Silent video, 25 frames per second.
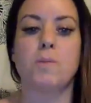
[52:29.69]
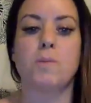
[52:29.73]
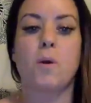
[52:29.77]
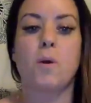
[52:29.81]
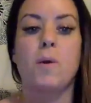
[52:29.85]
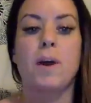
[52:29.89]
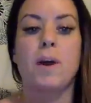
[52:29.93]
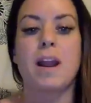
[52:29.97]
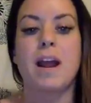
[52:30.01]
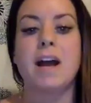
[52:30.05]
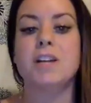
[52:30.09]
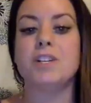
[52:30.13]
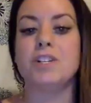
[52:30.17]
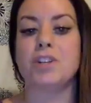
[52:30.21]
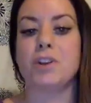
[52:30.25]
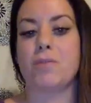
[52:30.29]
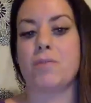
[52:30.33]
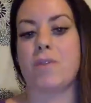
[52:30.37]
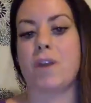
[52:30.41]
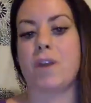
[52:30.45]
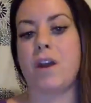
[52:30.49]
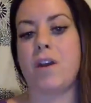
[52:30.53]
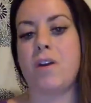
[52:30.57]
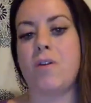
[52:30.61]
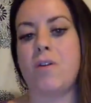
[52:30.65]
But what I do
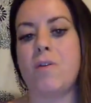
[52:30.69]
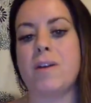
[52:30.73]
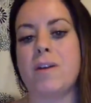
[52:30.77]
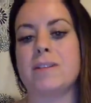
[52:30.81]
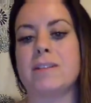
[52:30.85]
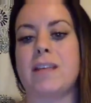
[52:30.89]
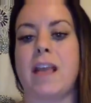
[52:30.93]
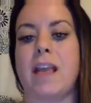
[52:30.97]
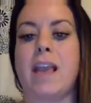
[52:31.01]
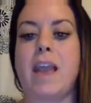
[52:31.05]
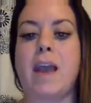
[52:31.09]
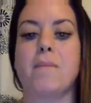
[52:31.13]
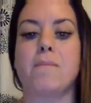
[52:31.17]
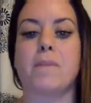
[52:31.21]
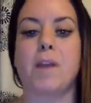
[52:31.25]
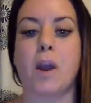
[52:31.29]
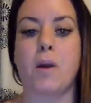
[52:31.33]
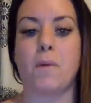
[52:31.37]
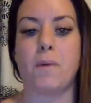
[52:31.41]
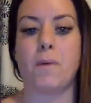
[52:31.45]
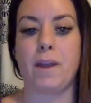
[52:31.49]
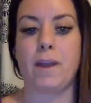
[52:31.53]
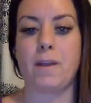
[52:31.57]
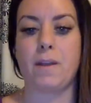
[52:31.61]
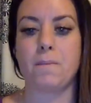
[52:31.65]
know is they kept
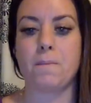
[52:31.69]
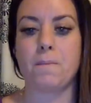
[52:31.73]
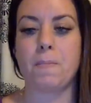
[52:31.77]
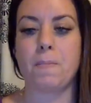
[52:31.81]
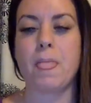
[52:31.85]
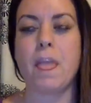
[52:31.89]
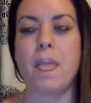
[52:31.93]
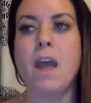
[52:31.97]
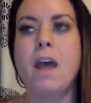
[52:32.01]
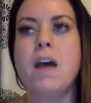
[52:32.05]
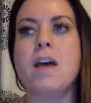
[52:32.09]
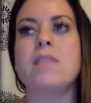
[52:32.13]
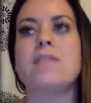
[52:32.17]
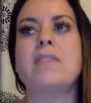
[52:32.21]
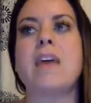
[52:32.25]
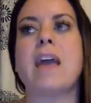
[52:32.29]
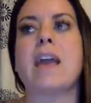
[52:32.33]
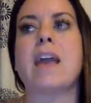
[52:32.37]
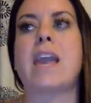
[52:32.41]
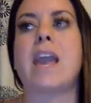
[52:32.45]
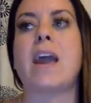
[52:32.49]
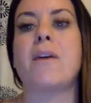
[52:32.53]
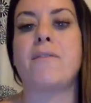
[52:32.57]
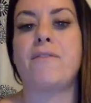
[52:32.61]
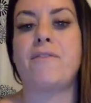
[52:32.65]
going, they
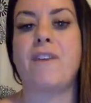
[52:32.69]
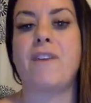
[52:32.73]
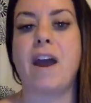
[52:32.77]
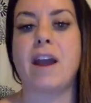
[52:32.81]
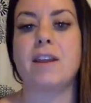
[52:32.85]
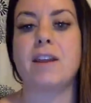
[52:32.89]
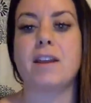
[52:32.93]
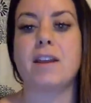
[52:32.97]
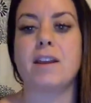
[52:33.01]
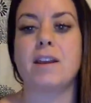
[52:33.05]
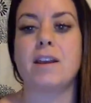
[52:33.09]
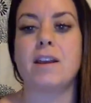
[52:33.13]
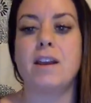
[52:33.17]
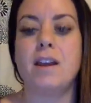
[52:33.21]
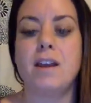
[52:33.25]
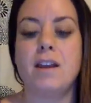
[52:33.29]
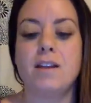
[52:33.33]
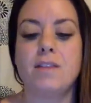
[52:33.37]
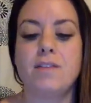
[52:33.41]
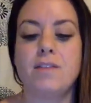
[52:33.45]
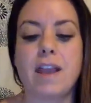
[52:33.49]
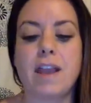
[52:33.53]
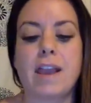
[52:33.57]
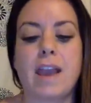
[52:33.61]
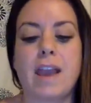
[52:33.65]
kept fighting,
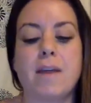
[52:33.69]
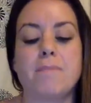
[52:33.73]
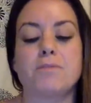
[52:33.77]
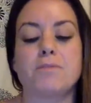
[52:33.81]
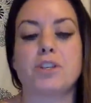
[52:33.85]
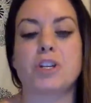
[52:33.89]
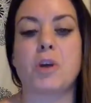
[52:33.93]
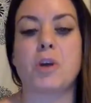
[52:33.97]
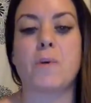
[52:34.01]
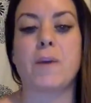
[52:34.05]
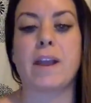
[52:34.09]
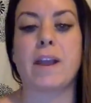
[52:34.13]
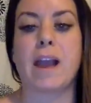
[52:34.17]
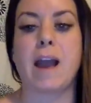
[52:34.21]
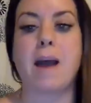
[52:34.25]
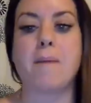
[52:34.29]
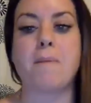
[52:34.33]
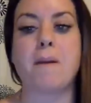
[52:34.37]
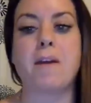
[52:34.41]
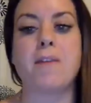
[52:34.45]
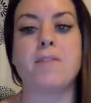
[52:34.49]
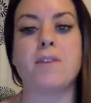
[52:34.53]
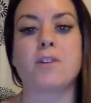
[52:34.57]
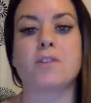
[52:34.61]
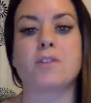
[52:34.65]
they kept showing up.
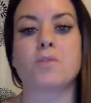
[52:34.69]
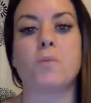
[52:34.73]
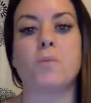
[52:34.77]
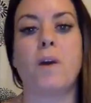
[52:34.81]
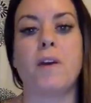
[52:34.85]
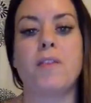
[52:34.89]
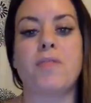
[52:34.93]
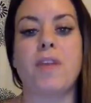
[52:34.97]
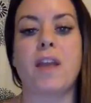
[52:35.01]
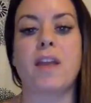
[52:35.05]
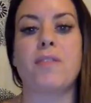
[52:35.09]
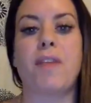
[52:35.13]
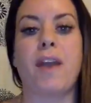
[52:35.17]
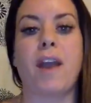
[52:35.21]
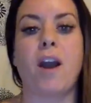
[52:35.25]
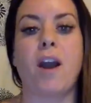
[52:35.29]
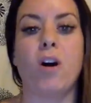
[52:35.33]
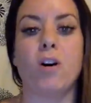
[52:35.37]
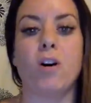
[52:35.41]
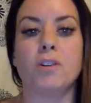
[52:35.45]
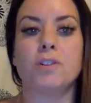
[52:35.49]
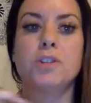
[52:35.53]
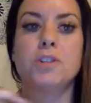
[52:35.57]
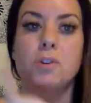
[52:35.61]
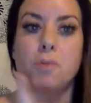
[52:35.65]
And there's one thing they
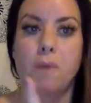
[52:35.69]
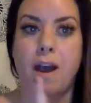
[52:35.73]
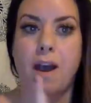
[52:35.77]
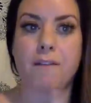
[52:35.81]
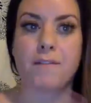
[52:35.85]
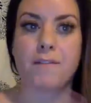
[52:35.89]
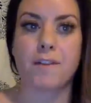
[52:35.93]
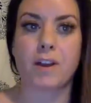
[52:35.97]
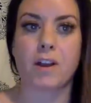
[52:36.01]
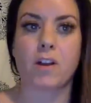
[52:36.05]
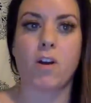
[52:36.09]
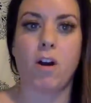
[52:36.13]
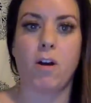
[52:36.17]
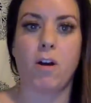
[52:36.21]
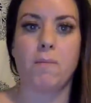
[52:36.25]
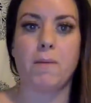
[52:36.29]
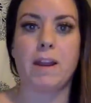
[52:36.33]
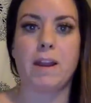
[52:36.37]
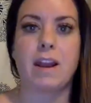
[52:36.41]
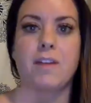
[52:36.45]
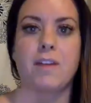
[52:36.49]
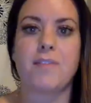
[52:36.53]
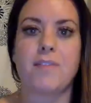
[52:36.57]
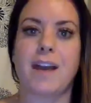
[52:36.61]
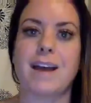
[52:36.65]
all do have in
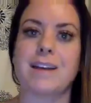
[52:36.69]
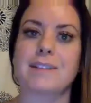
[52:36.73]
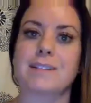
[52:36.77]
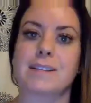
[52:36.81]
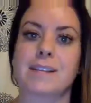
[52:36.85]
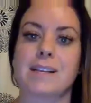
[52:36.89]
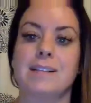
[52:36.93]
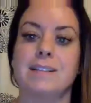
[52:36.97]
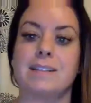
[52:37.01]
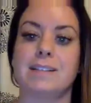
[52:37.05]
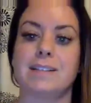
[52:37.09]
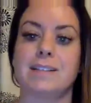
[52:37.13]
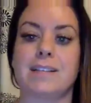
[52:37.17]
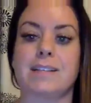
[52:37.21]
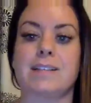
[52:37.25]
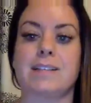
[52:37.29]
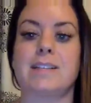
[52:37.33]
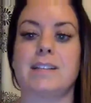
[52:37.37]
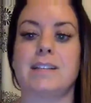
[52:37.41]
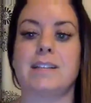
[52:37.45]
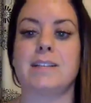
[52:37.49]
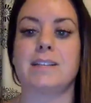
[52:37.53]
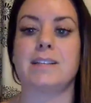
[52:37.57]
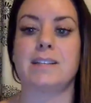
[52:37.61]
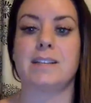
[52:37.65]
common, and that's
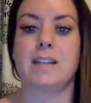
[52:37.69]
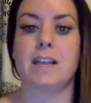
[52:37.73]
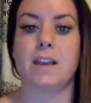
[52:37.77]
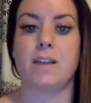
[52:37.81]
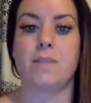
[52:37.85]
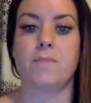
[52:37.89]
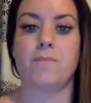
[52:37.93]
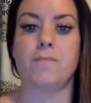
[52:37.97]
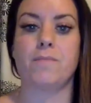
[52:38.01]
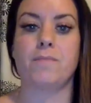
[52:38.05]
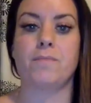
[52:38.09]
consistency.